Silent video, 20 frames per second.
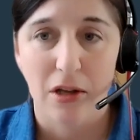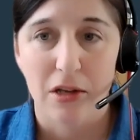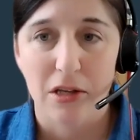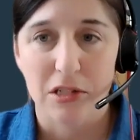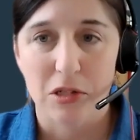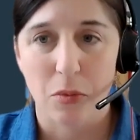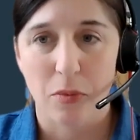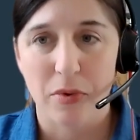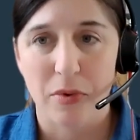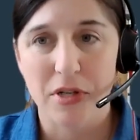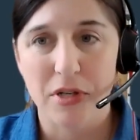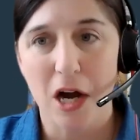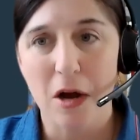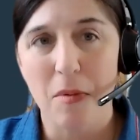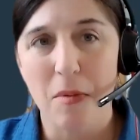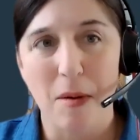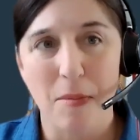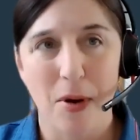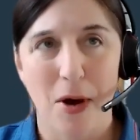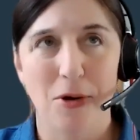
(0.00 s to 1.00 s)
So when we talk
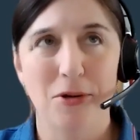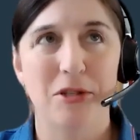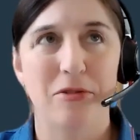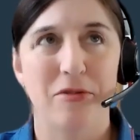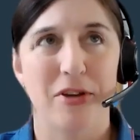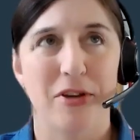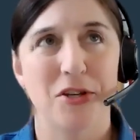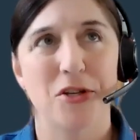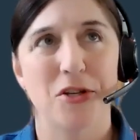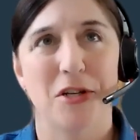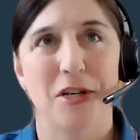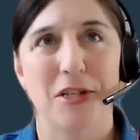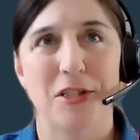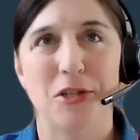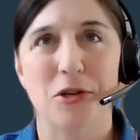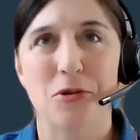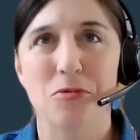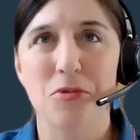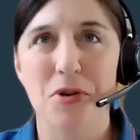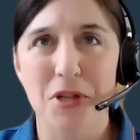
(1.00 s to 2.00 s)
about postvention, it's
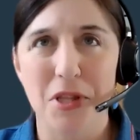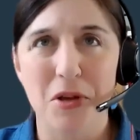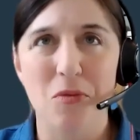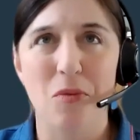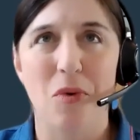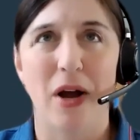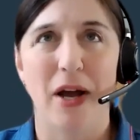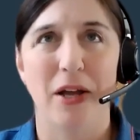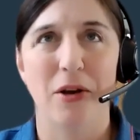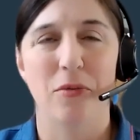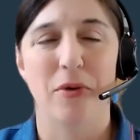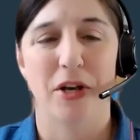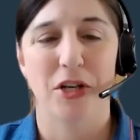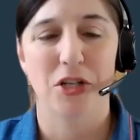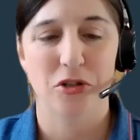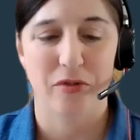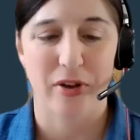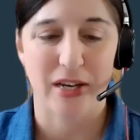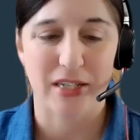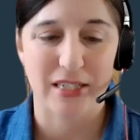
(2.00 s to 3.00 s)
a really wide
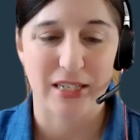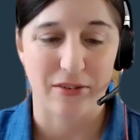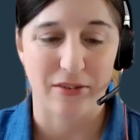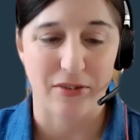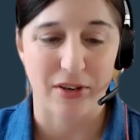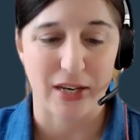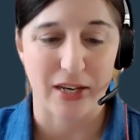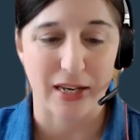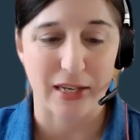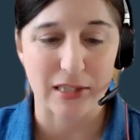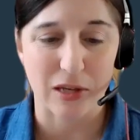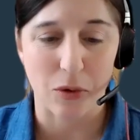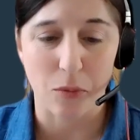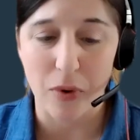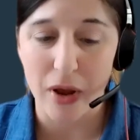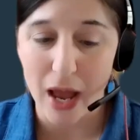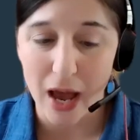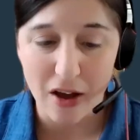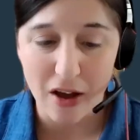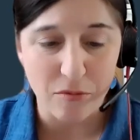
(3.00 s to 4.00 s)
range of activities, and
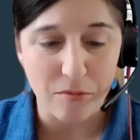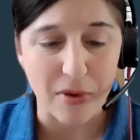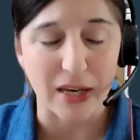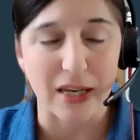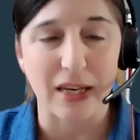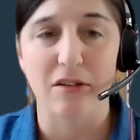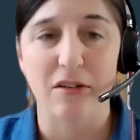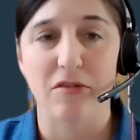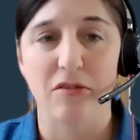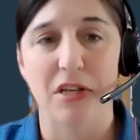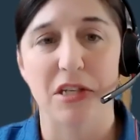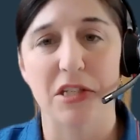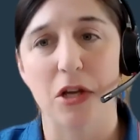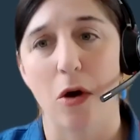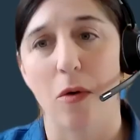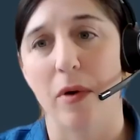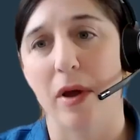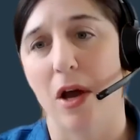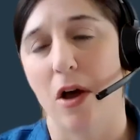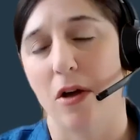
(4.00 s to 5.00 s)
we have many of these
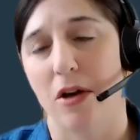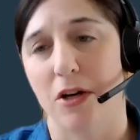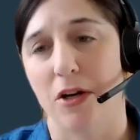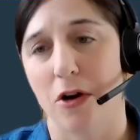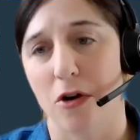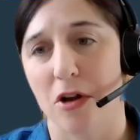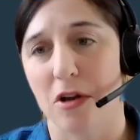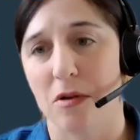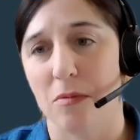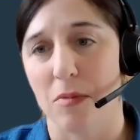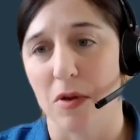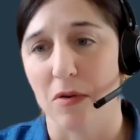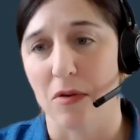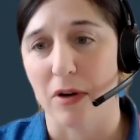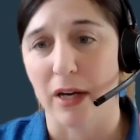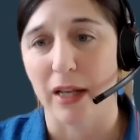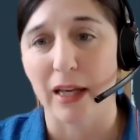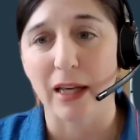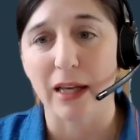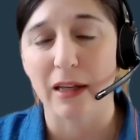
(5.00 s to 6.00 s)
going on in our
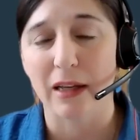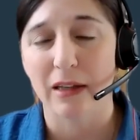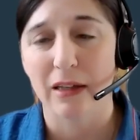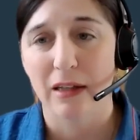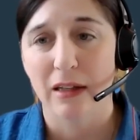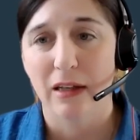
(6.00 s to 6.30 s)
community.